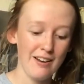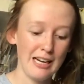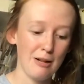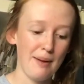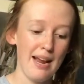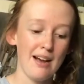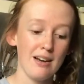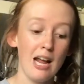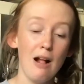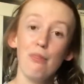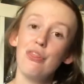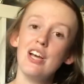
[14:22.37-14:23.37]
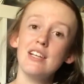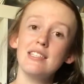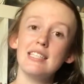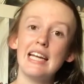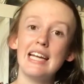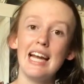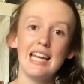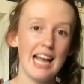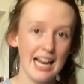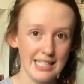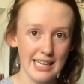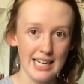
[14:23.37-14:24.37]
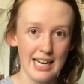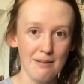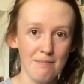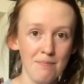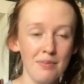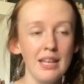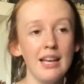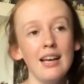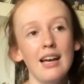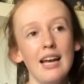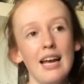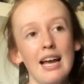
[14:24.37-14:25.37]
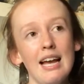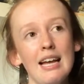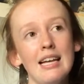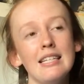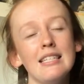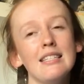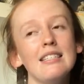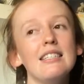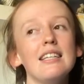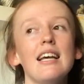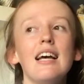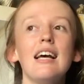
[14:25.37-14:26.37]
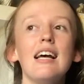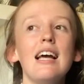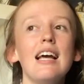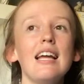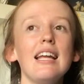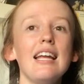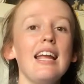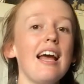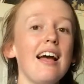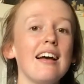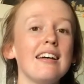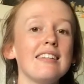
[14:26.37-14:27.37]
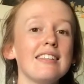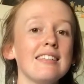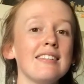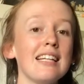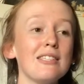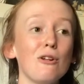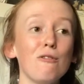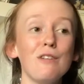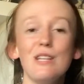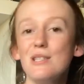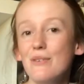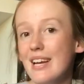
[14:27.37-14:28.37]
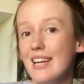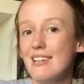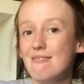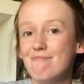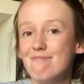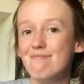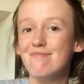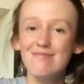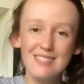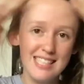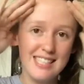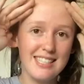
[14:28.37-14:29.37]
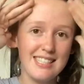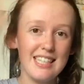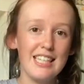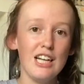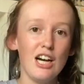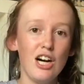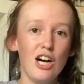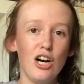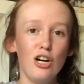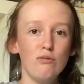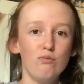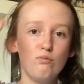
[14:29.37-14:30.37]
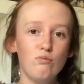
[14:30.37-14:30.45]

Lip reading: It'll be out Thursday at 8 AM, and yeah, that's all for this week. See ya.